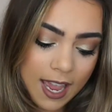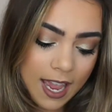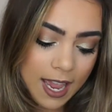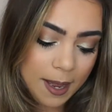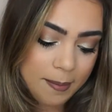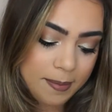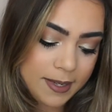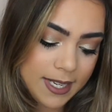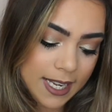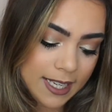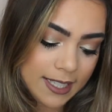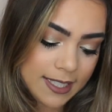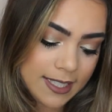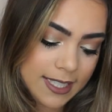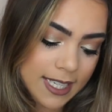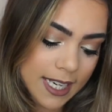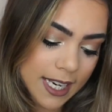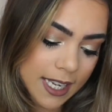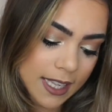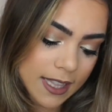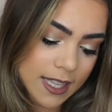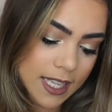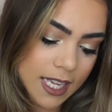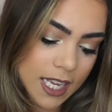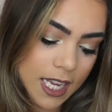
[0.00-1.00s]
I'm
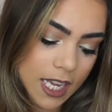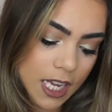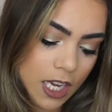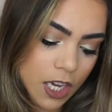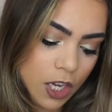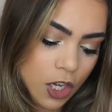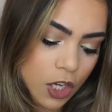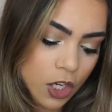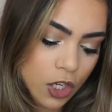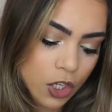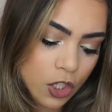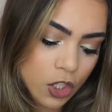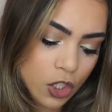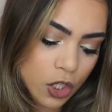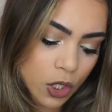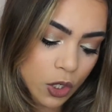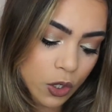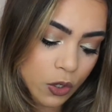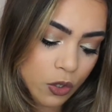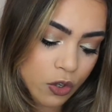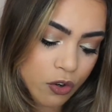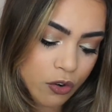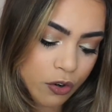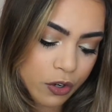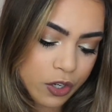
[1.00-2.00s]
testing the
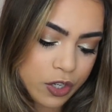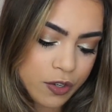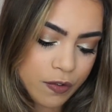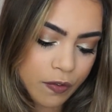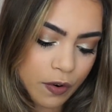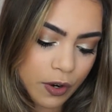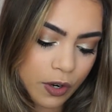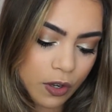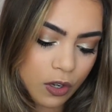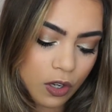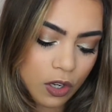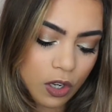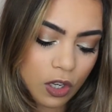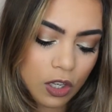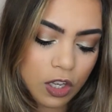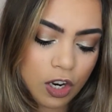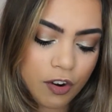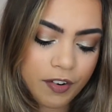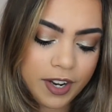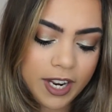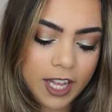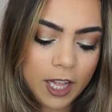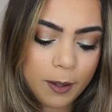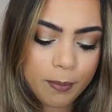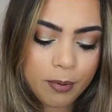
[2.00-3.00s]
2 crushed foil
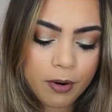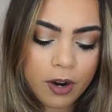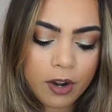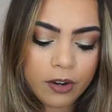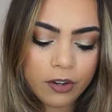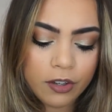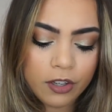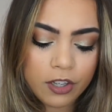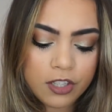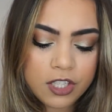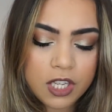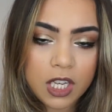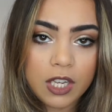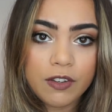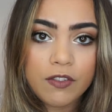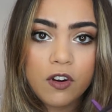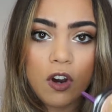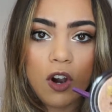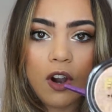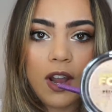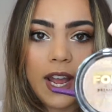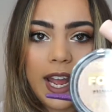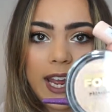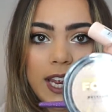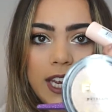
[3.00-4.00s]
L'Oreal products, so they've
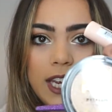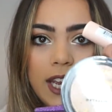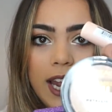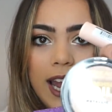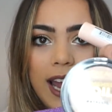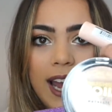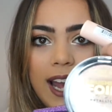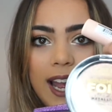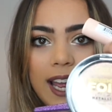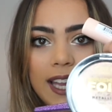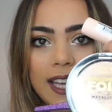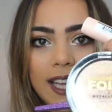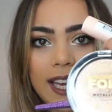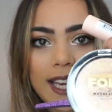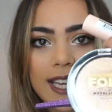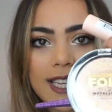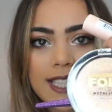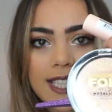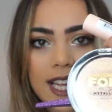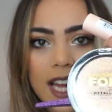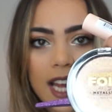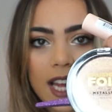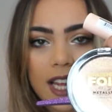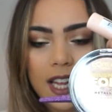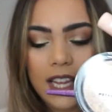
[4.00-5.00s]
got a
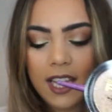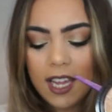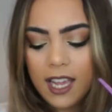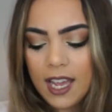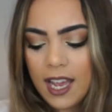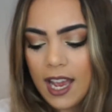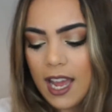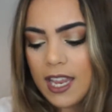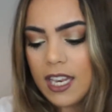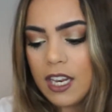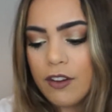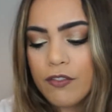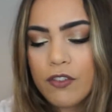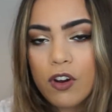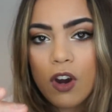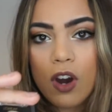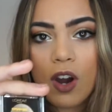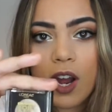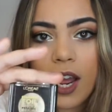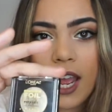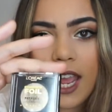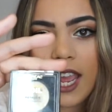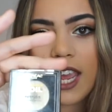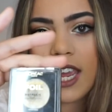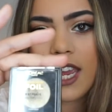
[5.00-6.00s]
highlighter and they've
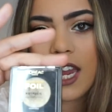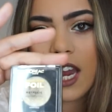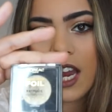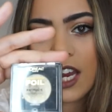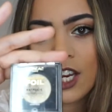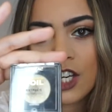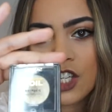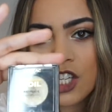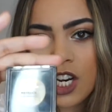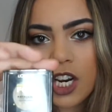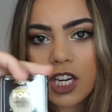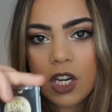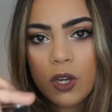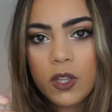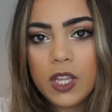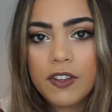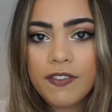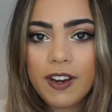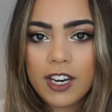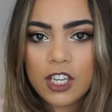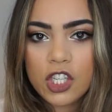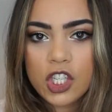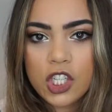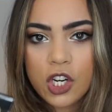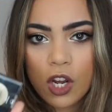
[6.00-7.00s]
got a eyeshadow. They've
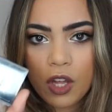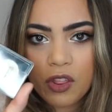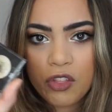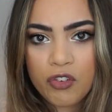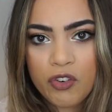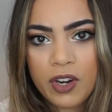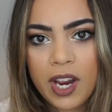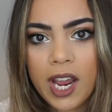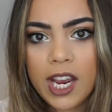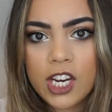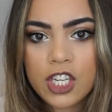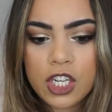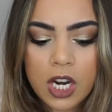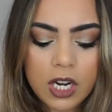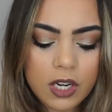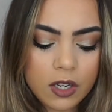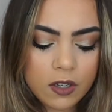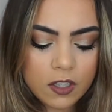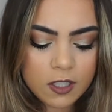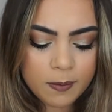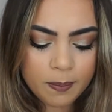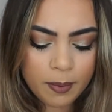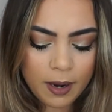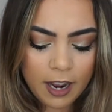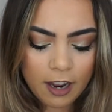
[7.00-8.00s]
actually got 3
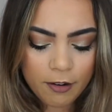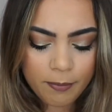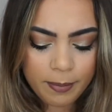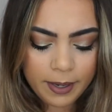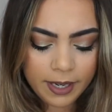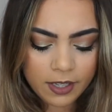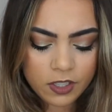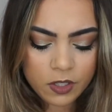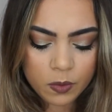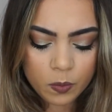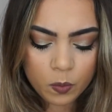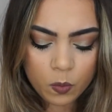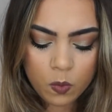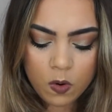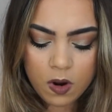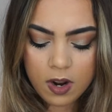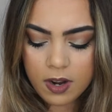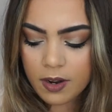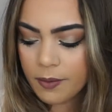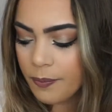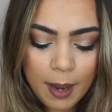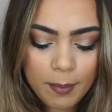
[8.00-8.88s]
eyeshadows, but I picked up 1.